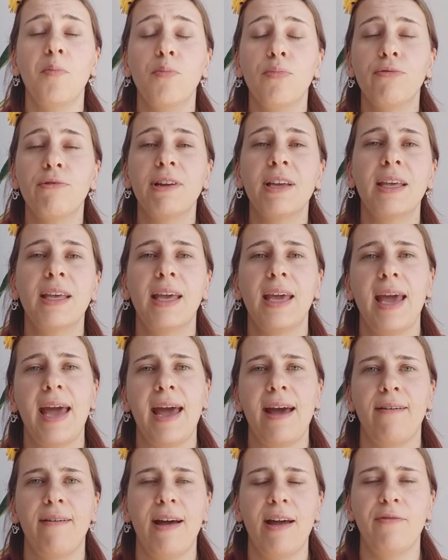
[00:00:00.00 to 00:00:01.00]
bring it
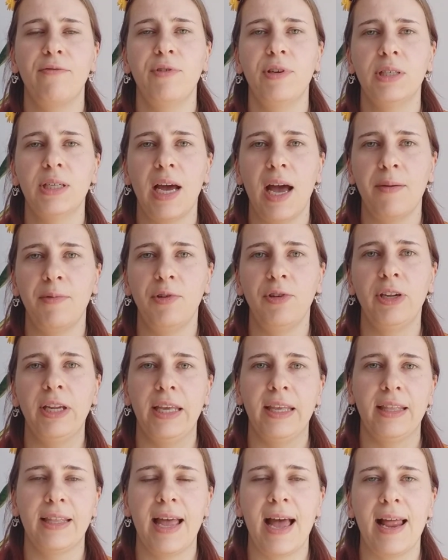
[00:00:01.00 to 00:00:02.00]
out every time you
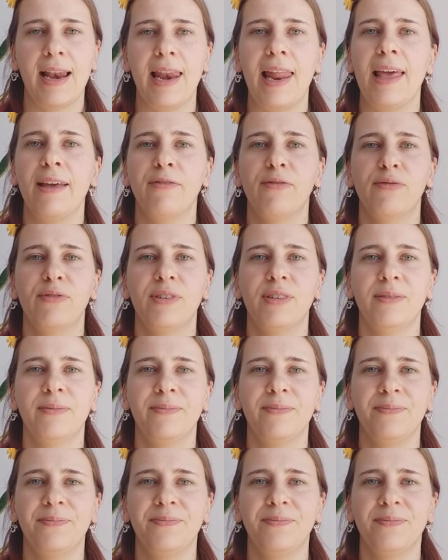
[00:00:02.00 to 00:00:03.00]
need that lift.
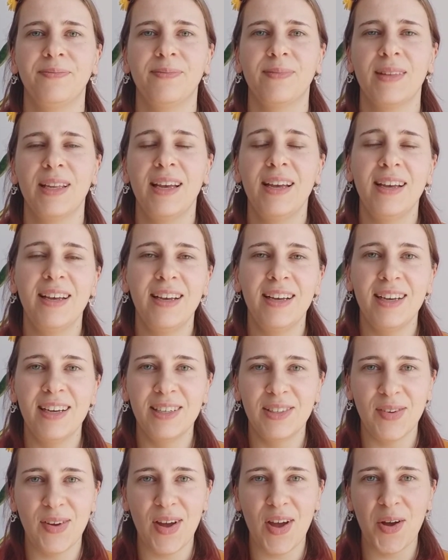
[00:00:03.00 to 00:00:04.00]

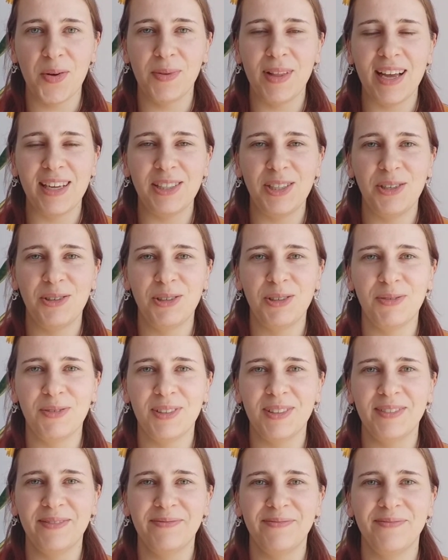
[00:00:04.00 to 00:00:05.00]
So I hope that's
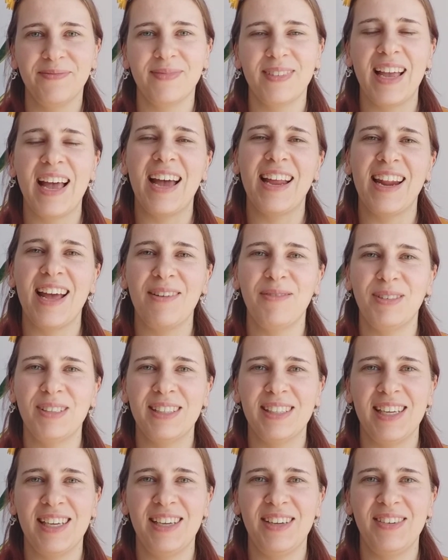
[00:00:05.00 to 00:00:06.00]
useful, and I will
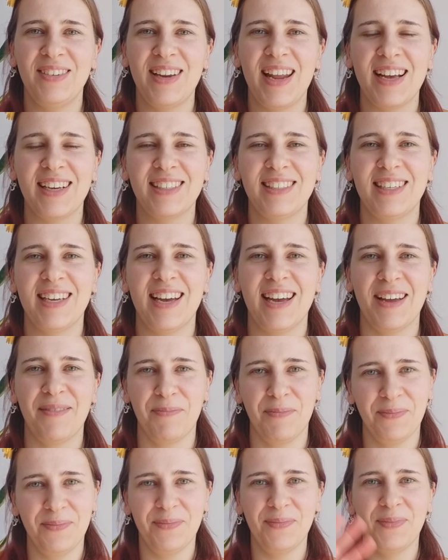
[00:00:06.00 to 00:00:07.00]
see you next time.
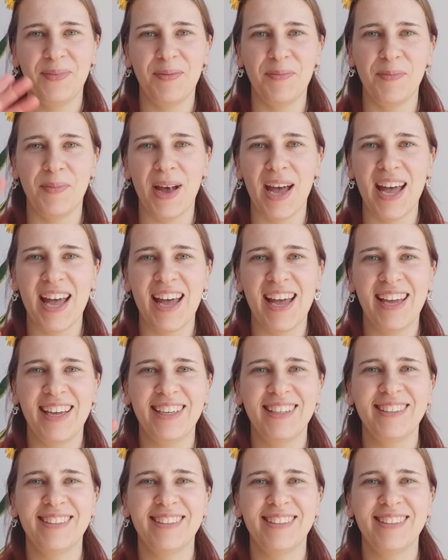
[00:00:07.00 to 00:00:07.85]
Bye.